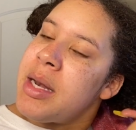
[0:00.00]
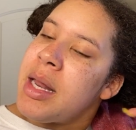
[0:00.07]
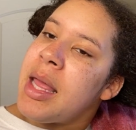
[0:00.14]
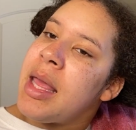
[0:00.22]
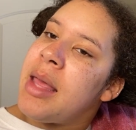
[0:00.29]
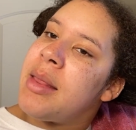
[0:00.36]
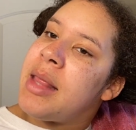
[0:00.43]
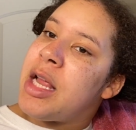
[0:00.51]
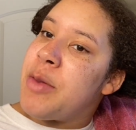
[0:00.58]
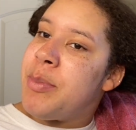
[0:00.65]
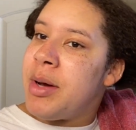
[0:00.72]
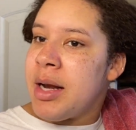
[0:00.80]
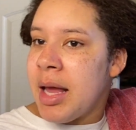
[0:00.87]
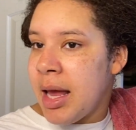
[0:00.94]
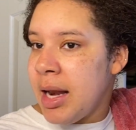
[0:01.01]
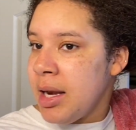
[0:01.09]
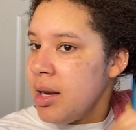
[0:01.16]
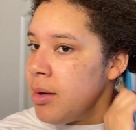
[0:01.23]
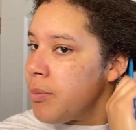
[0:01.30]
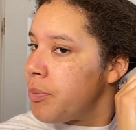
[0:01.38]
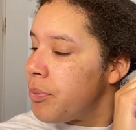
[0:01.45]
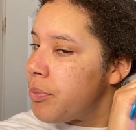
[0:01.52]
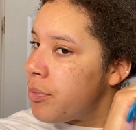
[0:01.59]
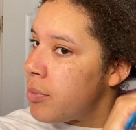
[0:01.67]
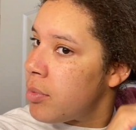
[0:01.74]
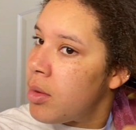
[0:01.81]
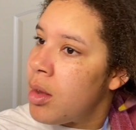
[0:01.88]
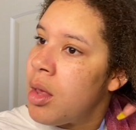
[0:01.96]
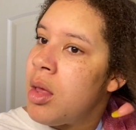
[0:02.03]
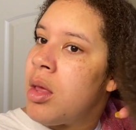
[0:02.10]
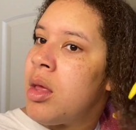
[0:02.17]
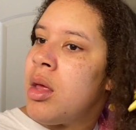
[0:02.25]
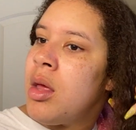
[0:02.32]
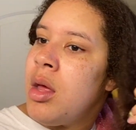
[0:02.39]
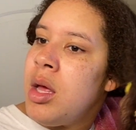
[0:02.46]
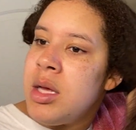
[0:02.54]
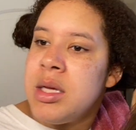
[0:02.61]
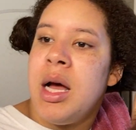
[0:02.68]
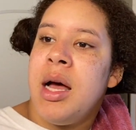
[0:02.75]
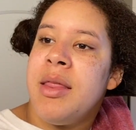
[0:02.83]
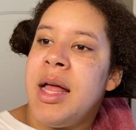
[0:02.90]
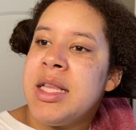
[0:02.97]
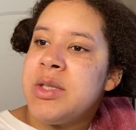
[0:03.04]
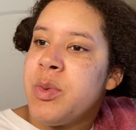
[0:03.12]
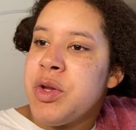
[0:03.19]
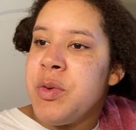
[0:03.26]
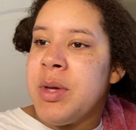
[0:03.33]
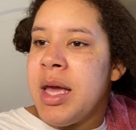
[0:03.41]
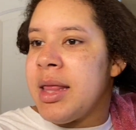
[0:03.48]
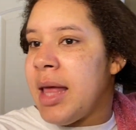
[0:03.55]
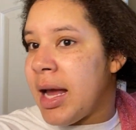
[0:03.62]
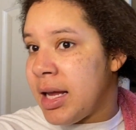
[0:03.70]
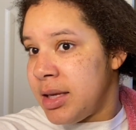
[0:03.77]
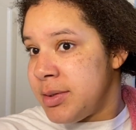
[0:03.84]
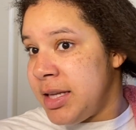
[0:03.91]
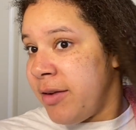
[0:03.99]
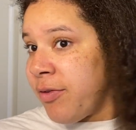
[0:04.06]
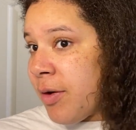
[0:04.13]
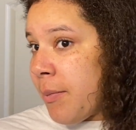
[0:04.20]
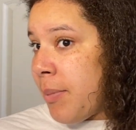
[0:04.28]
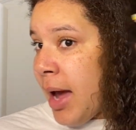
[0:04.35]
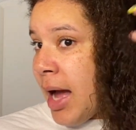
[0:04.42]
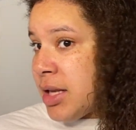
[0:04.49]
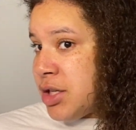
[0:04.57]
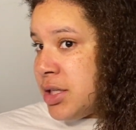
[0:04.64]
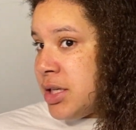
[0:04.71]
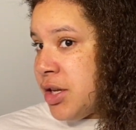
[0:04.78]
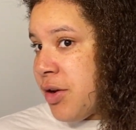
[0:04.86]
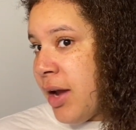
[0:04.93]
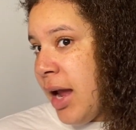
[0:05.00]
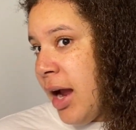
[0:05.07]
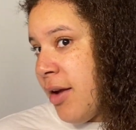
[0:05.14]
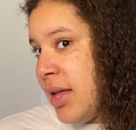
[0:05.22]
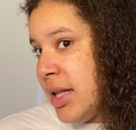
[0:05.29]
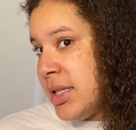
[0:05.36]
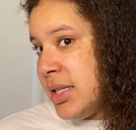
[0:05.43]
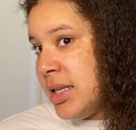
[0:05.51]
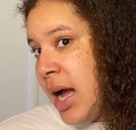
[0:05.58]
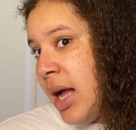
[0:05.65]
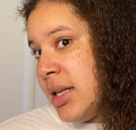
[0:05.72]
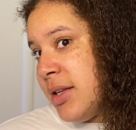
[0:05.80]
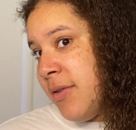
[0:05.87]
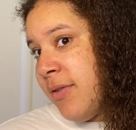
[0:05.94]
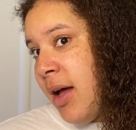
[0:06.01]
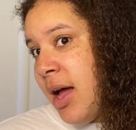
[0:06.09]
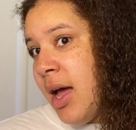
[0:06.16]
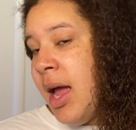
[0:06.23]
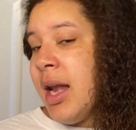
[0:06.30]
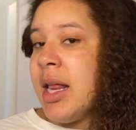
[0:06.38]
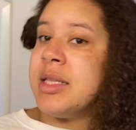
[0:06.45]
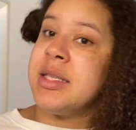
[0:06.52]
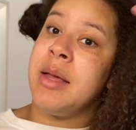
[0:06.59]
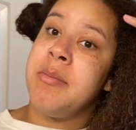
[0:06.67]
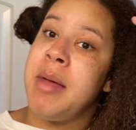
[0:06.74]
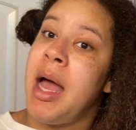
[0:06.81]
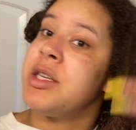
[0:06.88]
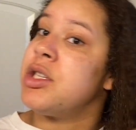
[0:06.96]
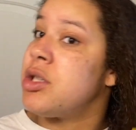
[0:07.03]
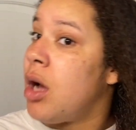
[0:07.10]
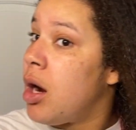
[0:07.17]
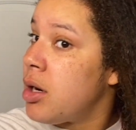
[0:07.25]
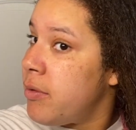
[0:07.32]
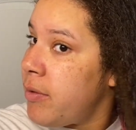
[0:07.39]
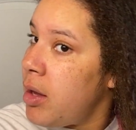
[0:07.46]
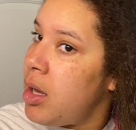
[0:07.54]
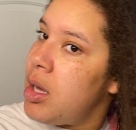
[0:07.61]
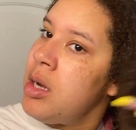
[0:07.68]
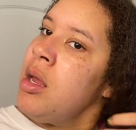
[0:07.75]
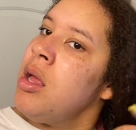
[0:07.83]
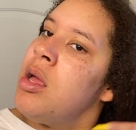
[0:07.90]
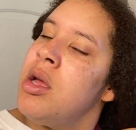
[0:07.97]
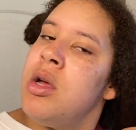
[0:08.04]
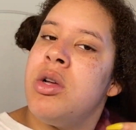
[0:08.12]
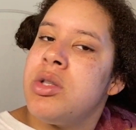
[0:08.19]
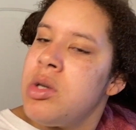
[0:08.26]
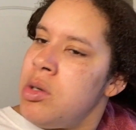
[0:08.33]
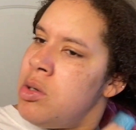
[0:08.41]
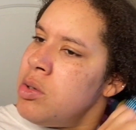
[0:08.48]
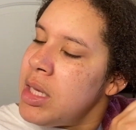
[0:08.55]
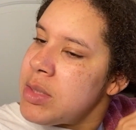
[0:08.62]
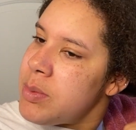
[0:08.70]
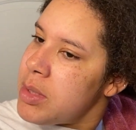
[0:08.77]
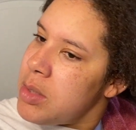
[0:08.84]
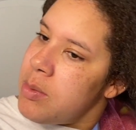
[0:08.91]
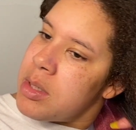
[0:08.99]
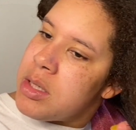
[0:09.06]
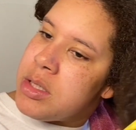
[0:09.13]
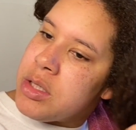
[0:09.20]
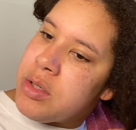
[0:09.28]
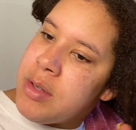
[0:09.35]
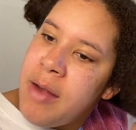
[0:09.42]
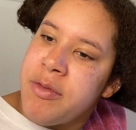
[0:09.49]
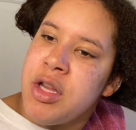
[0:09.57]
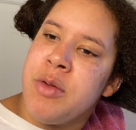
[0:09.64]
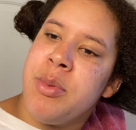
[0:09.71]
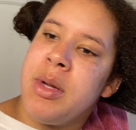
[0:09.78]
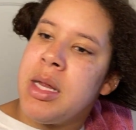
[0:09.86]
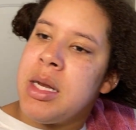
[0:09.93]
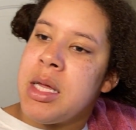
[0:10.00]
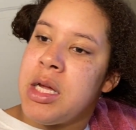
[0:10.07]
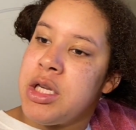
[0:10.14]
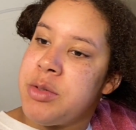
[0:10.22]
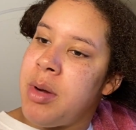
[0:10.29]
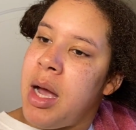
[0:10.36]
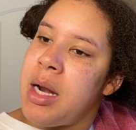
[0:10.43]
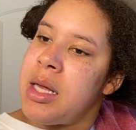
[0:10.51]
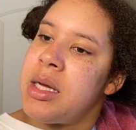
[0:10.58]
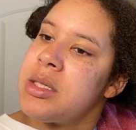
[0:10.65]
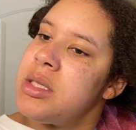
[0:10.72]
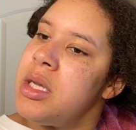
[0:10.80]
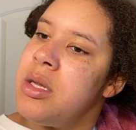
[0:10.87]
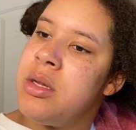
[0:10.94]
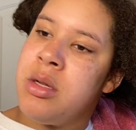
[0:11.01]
in, that's when you get like different patches in your hair that's not defined, and some patches are defined. So that's what you want to do after you put in each product.